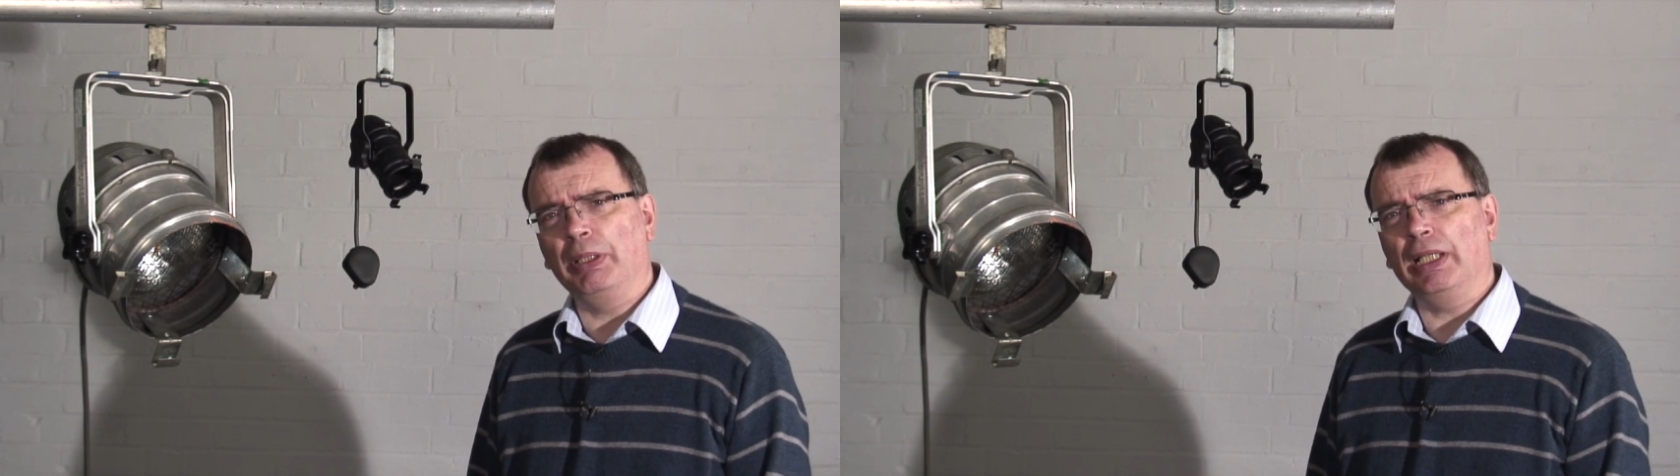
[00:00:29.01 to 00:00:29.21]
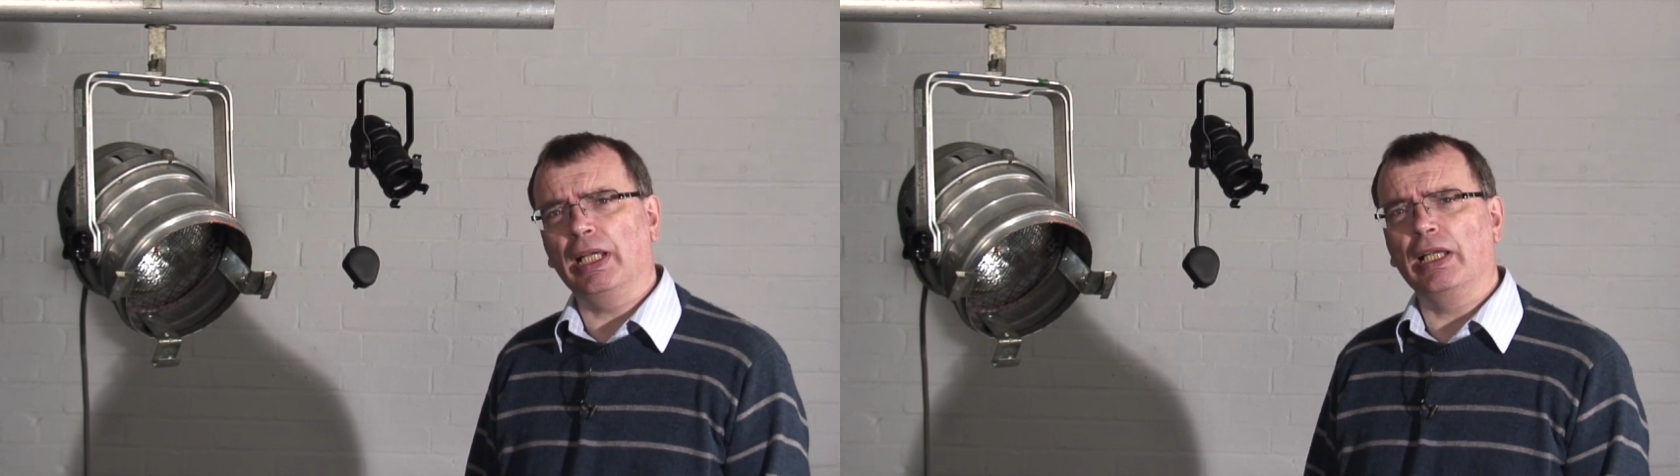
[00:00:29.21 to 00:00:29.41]

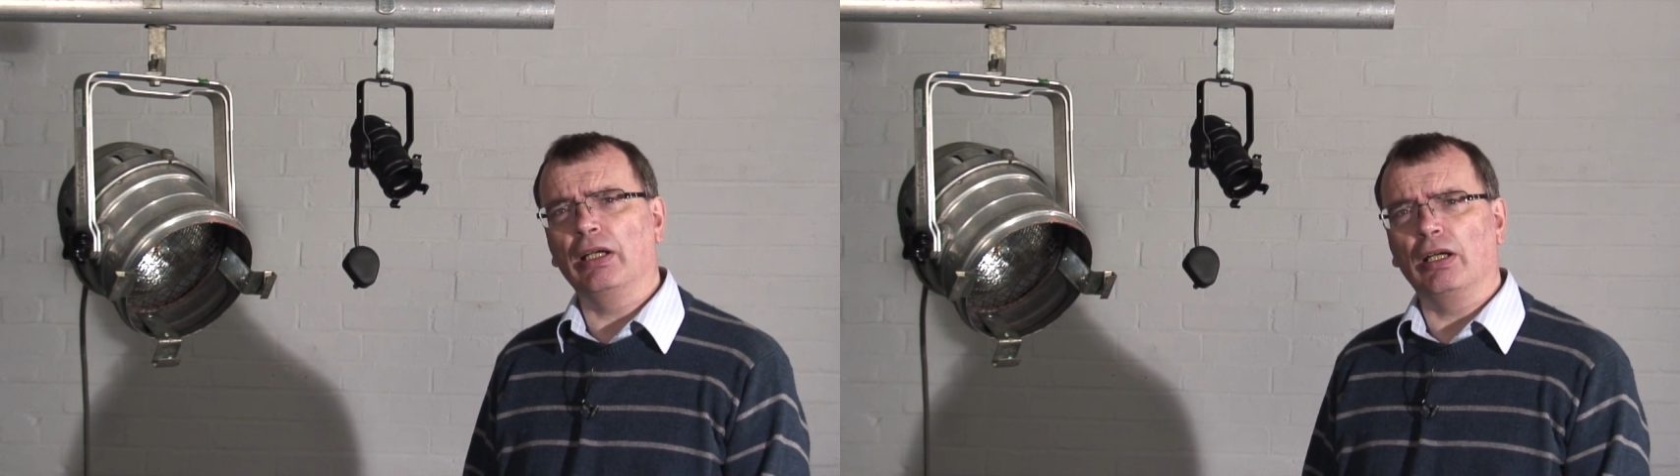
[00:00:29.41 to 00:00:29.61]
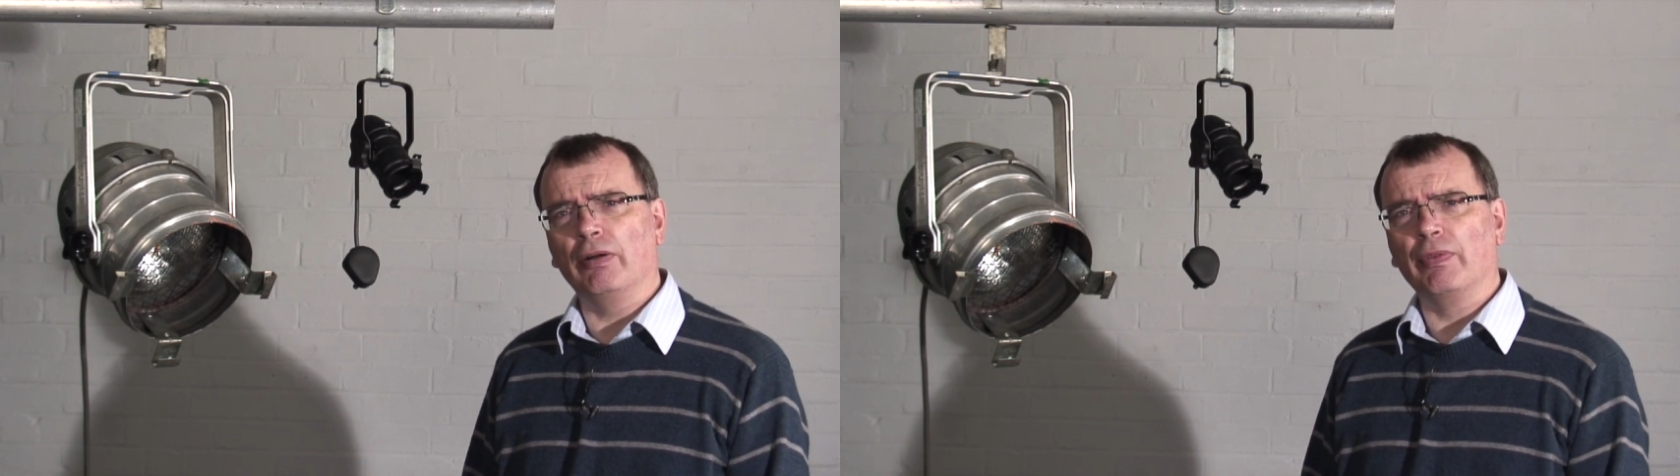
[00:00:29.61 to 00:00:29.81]

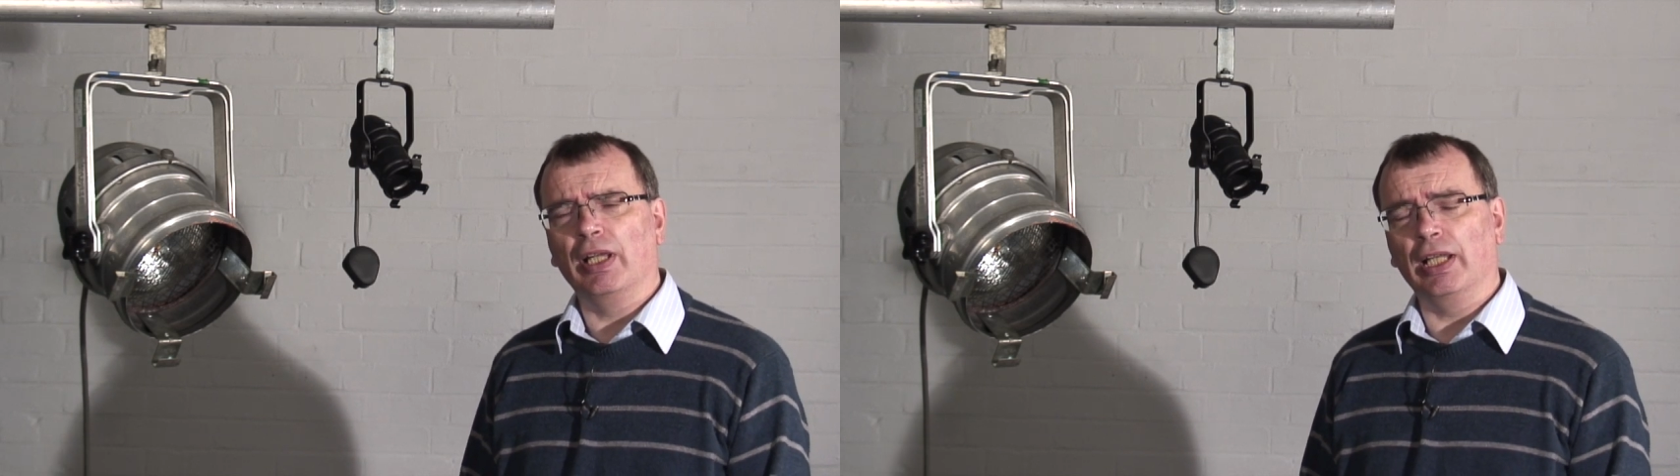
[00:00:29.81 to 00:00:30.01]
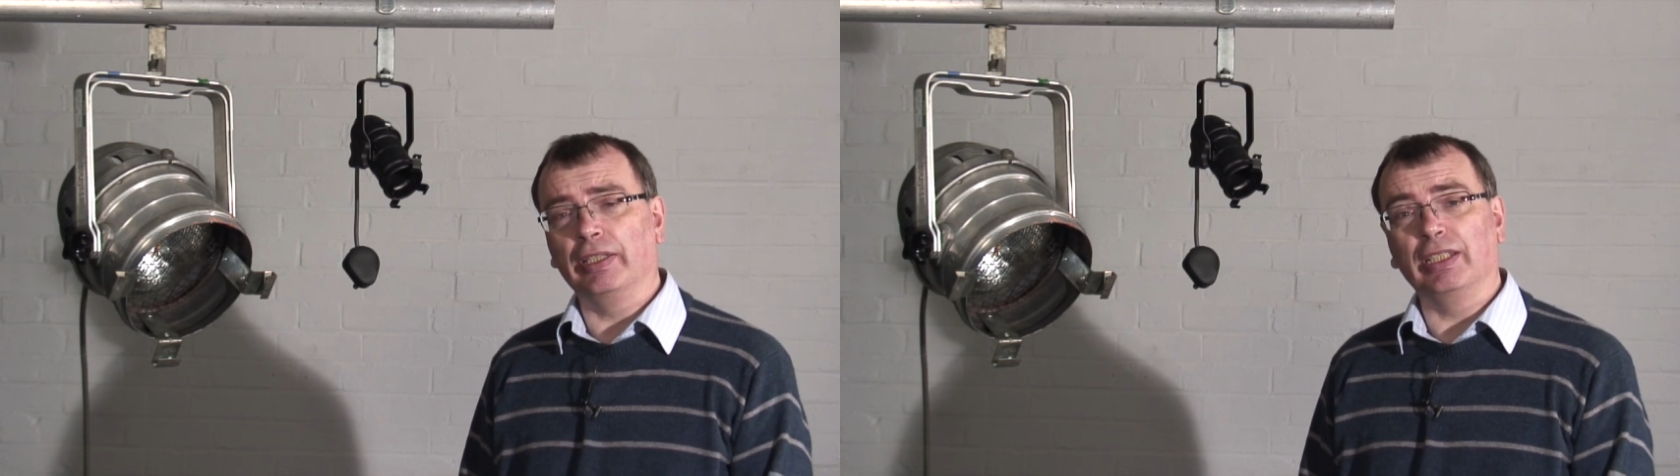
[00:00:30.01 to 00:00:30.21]
PAR
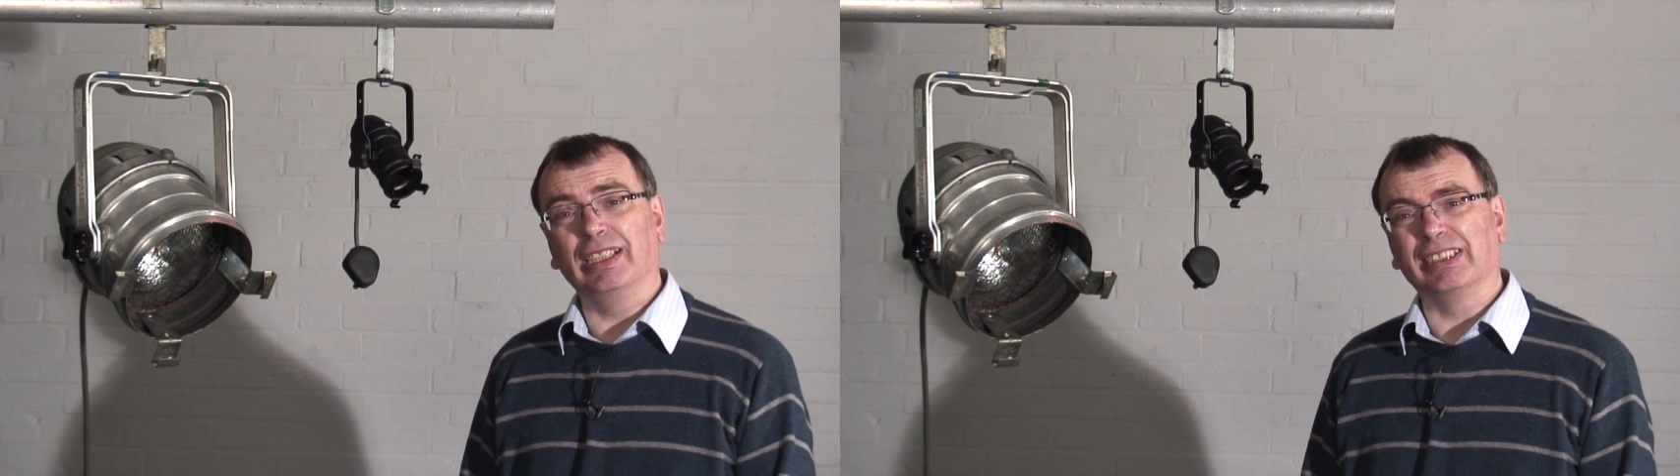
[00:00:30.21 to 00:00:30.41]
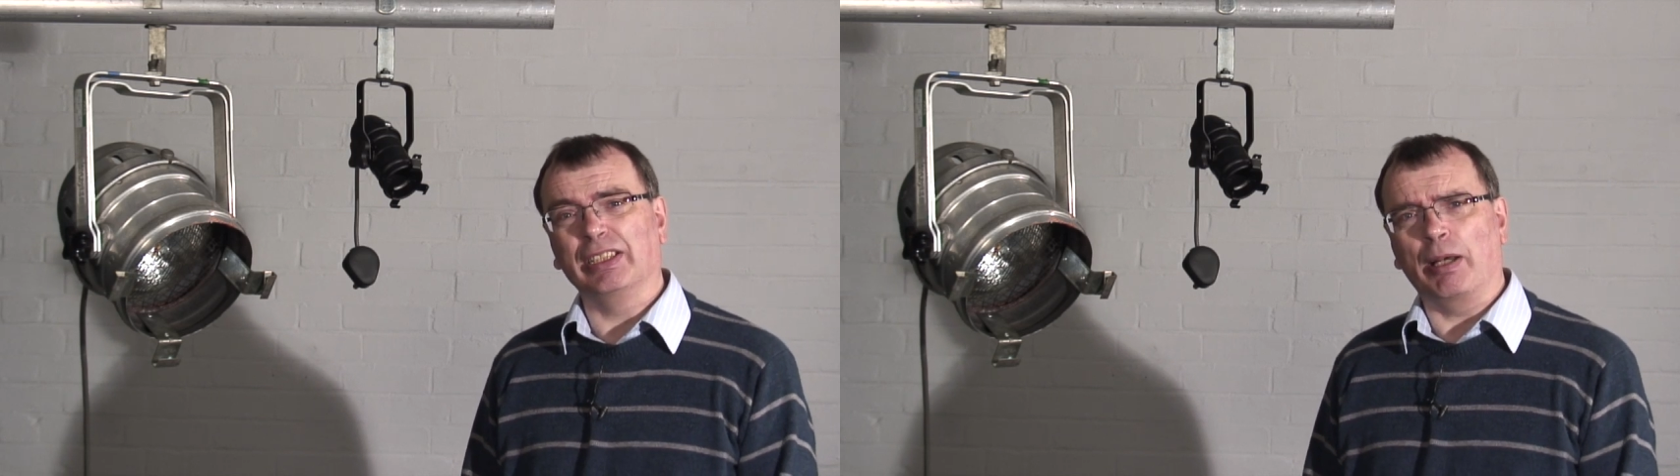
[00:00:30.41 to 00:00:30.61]
and then
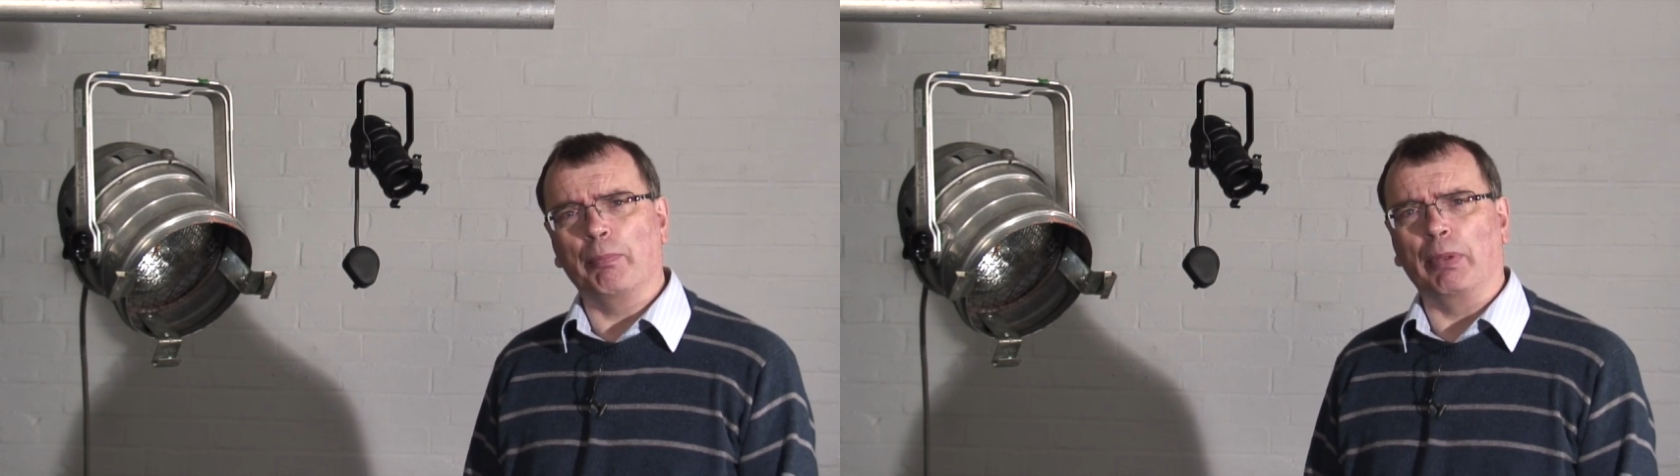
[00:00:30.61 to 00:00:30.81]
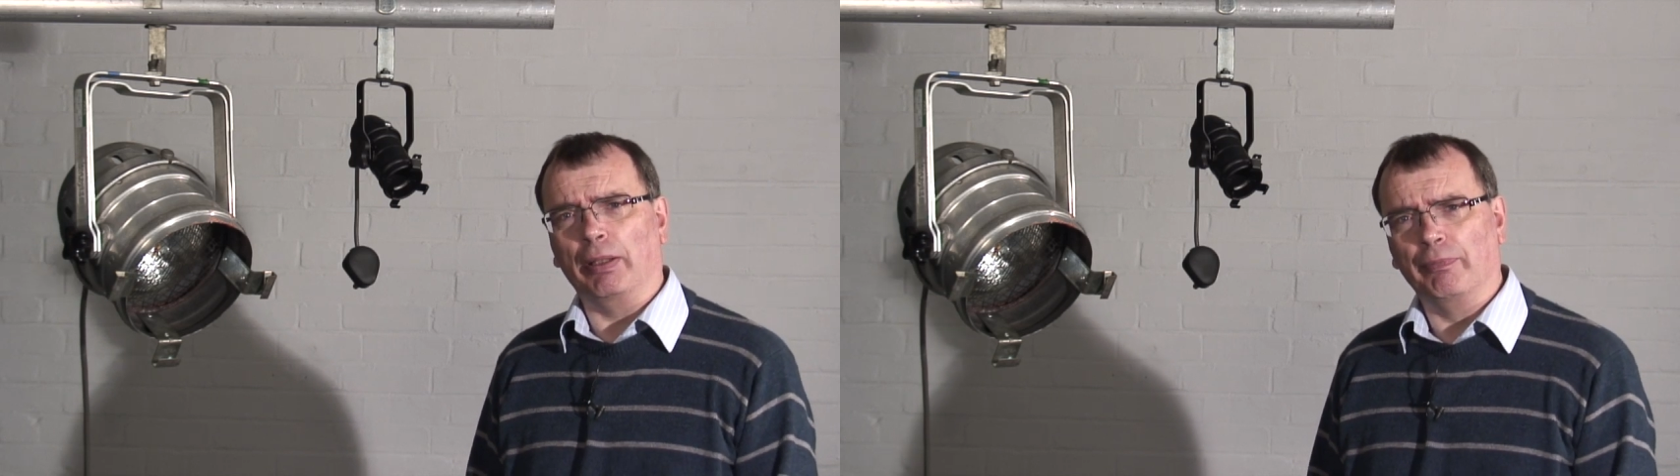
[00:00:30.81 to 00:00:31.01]
there's a
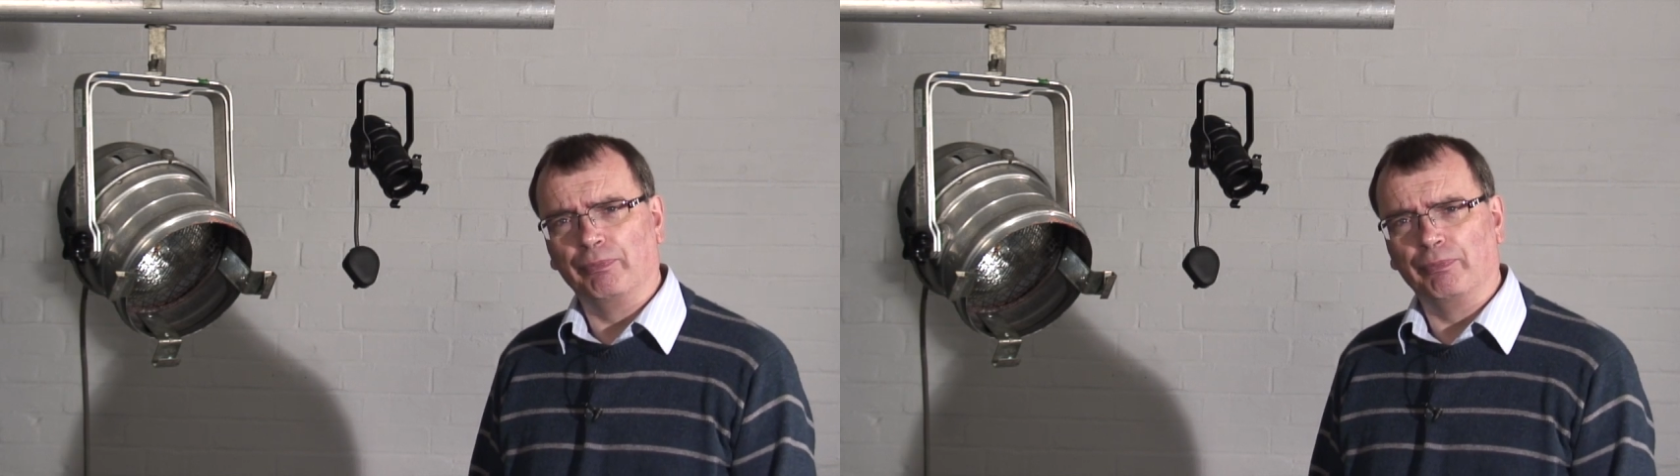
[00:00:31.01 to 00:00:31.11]
number.